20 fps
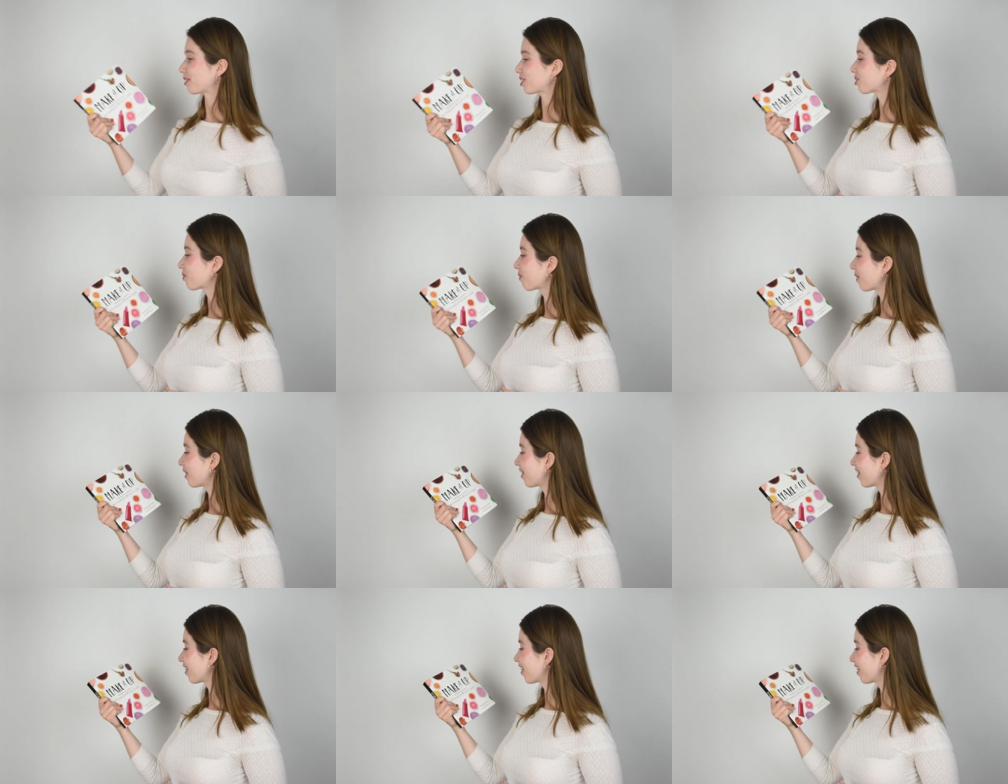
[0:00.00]
or
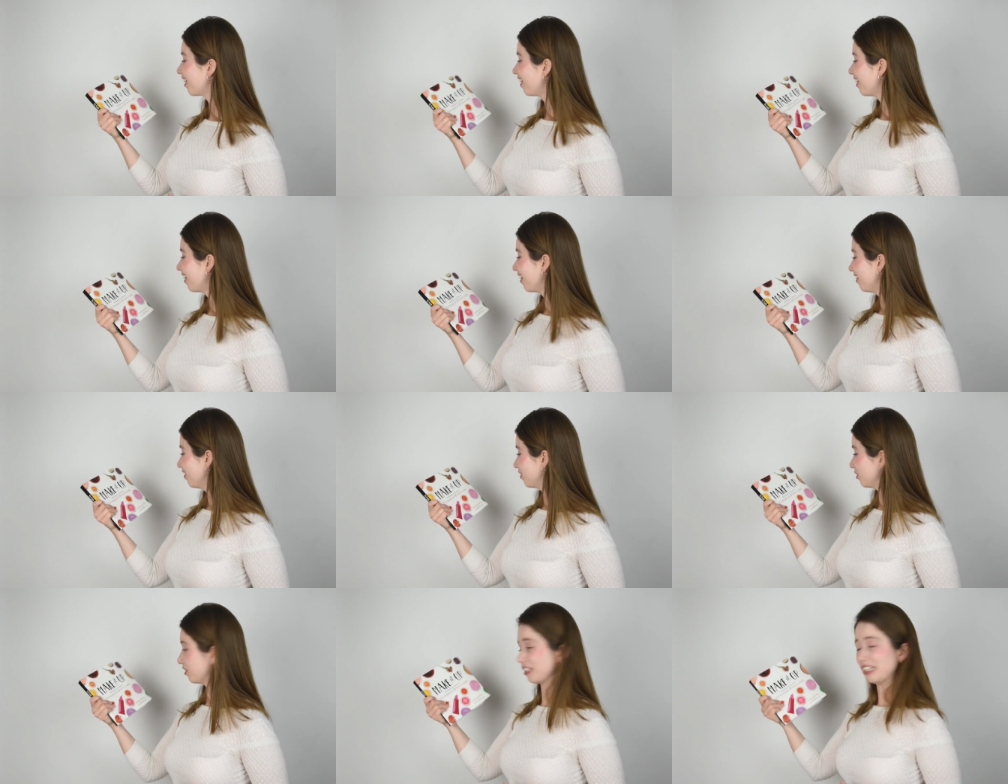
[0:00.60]
Twitter.
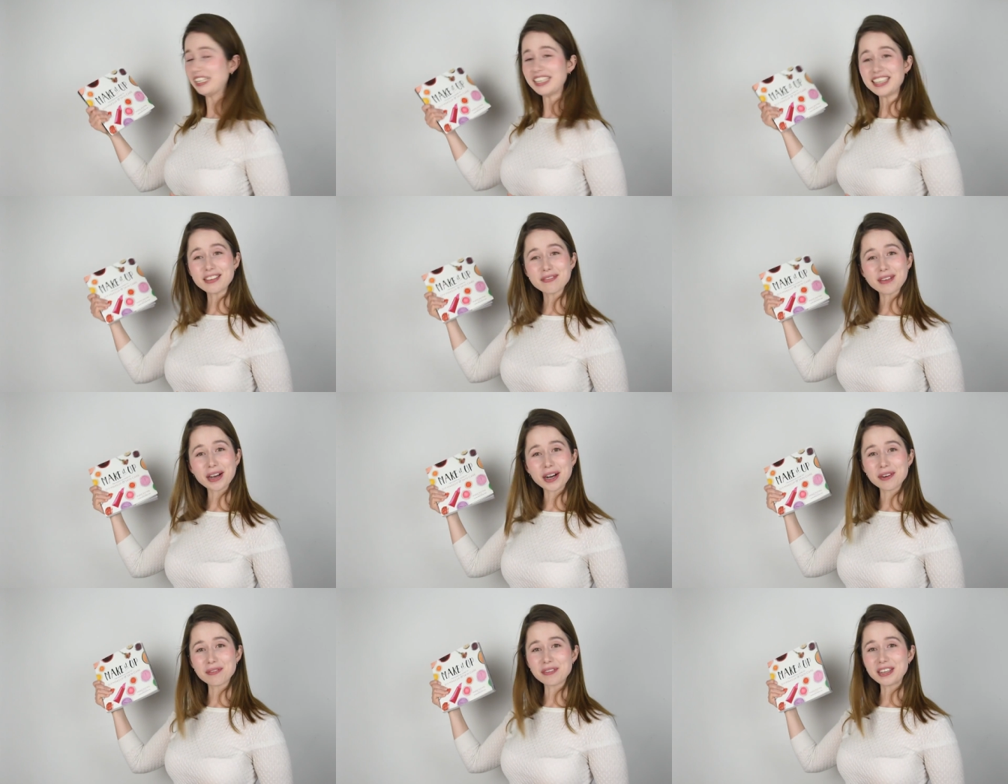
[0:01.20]
You can
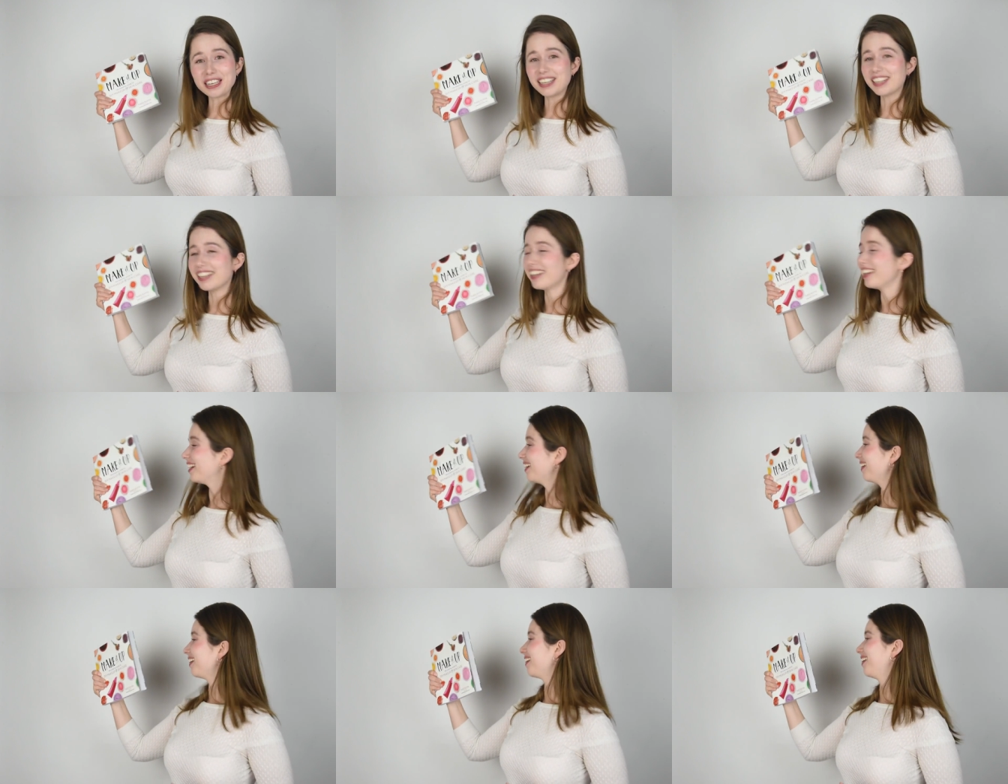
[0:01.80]
email me.
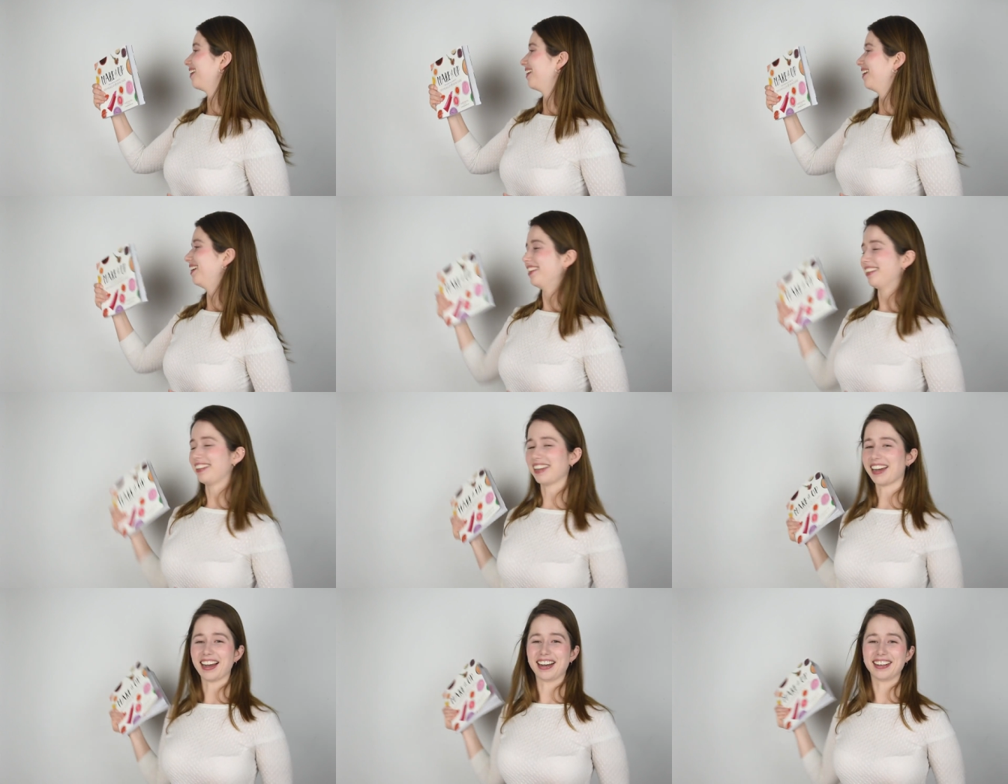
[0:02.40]

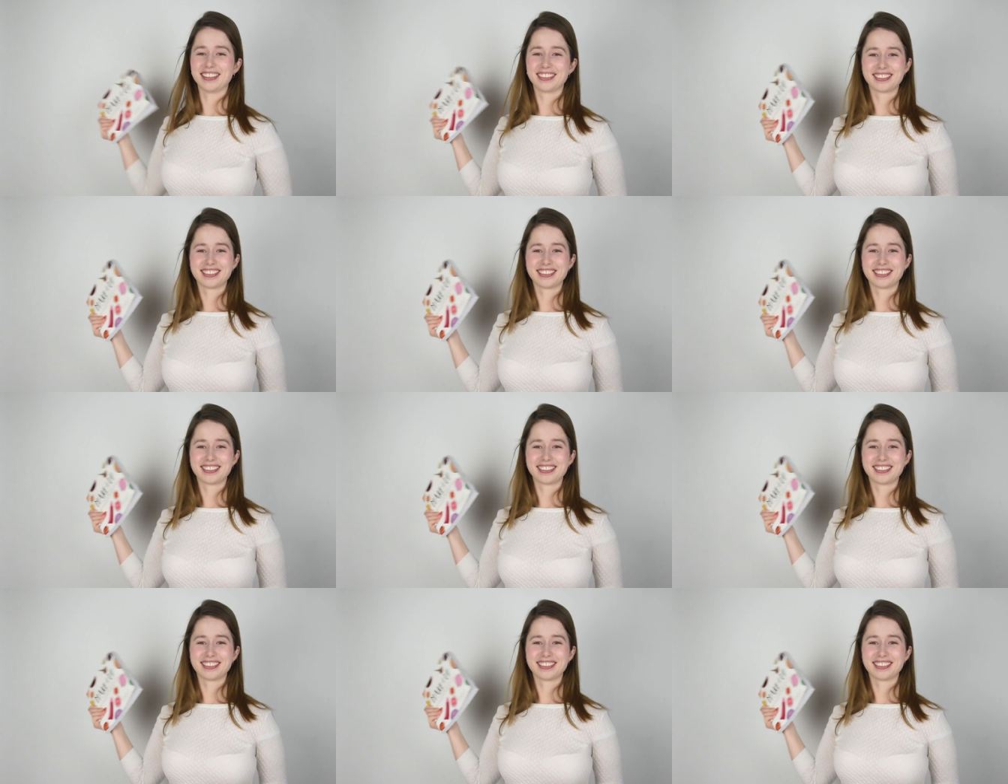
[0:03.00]
Yeah.